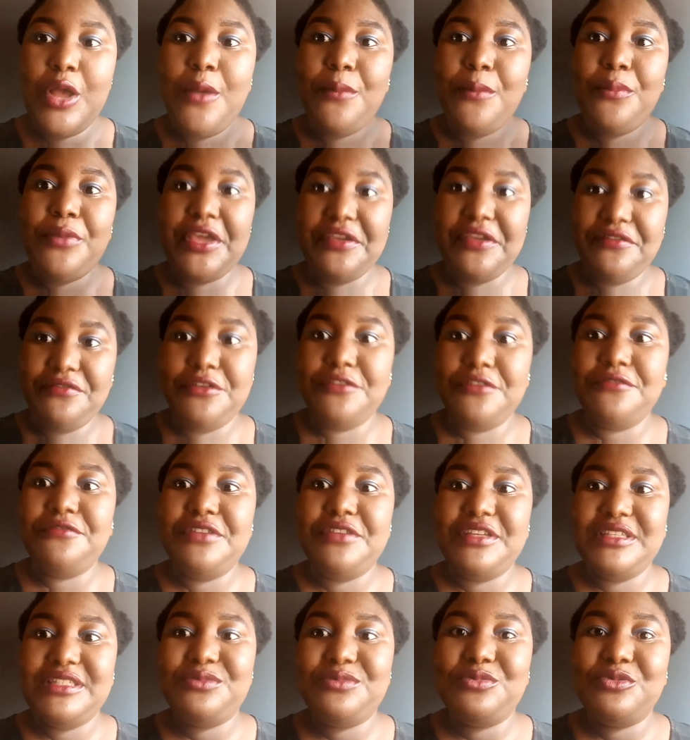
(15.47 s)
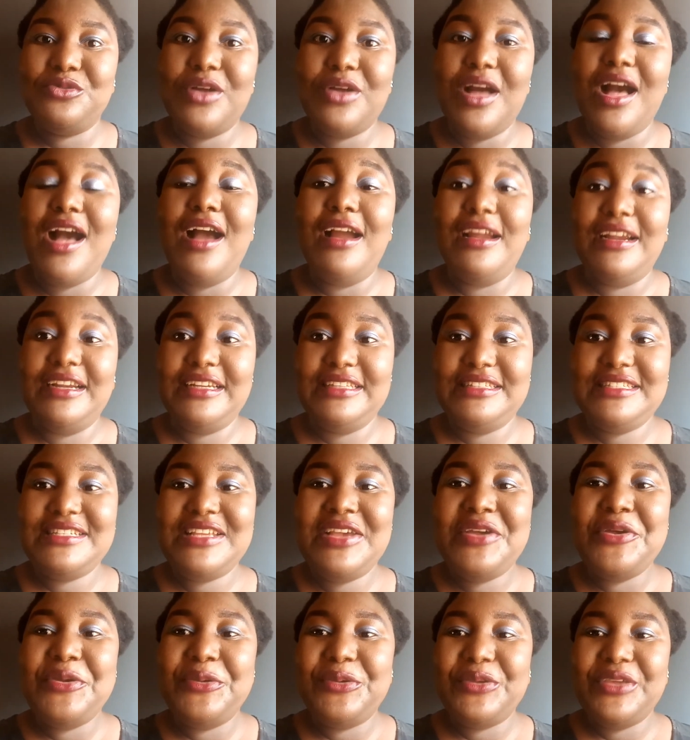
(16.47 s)
pay for Facebook ads.
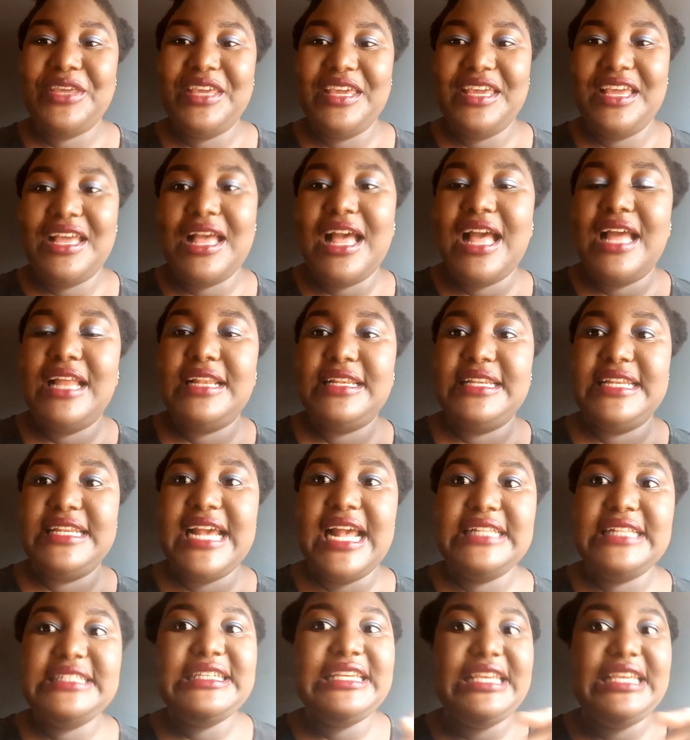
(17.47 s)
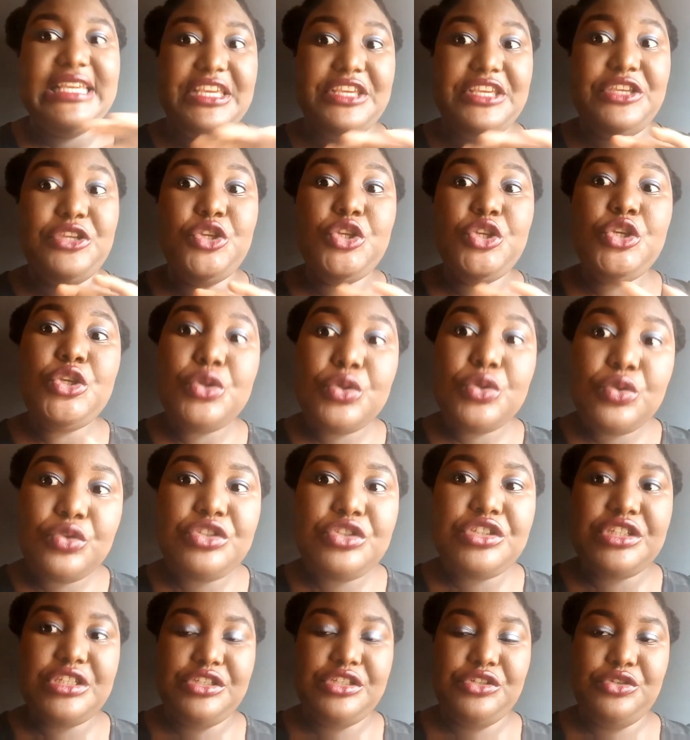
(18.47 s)
Okay, and that's a
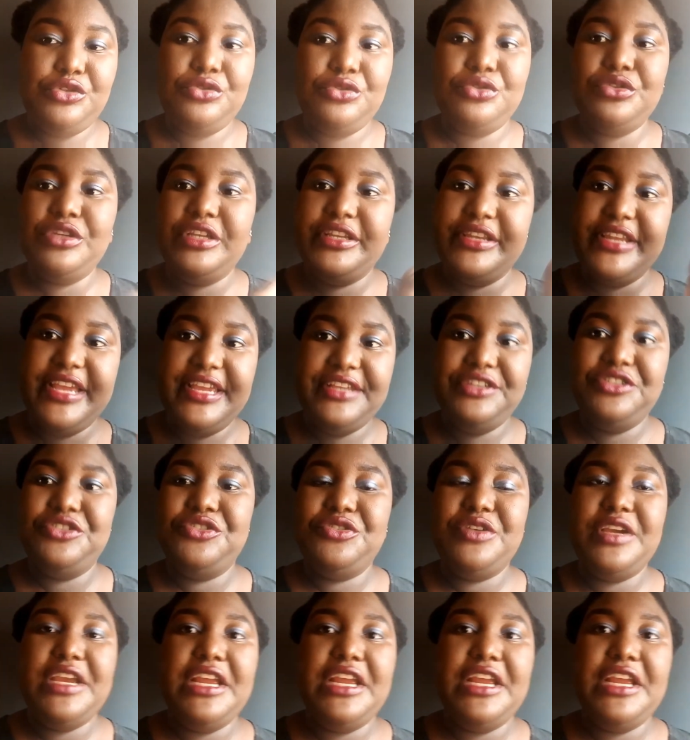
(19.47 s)
huge issue in Nigeria.